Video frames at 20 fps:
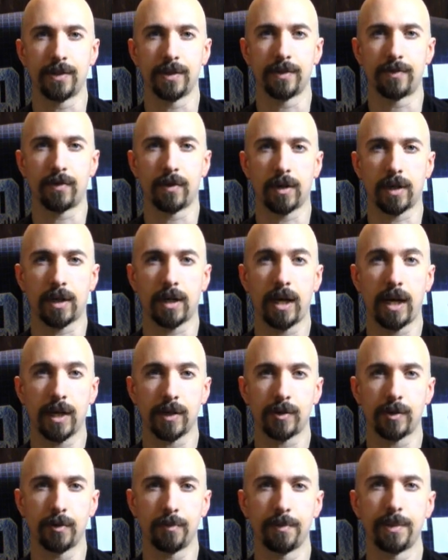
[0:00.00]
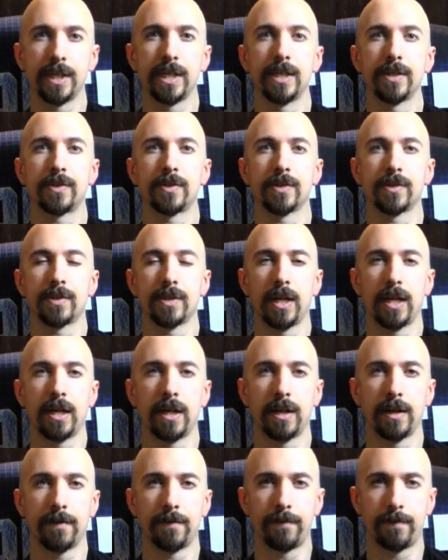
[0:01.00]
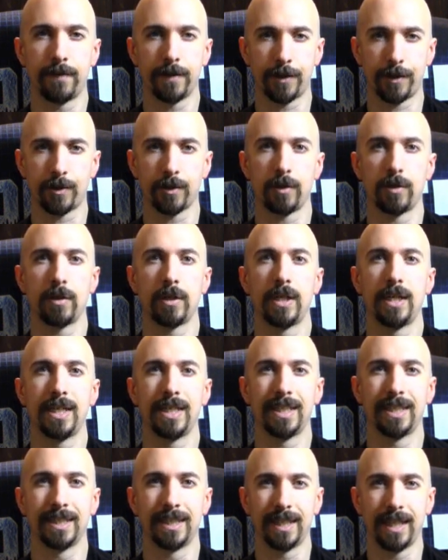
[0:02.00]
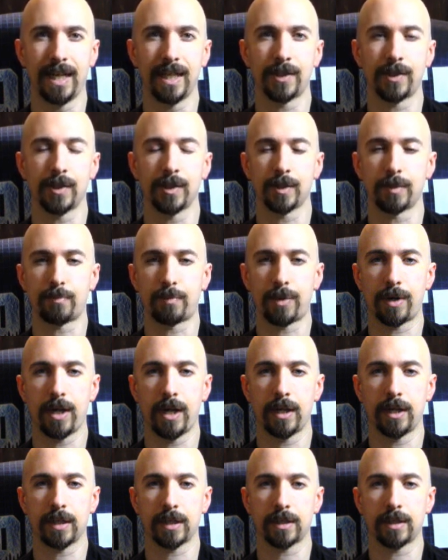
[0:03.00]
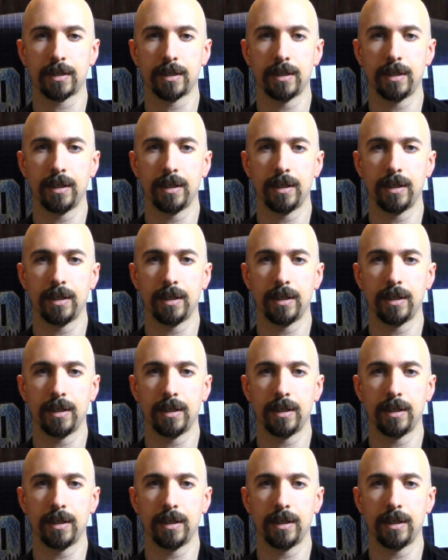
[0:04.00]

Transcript: It's for a costume piece. It's not an official licensed product.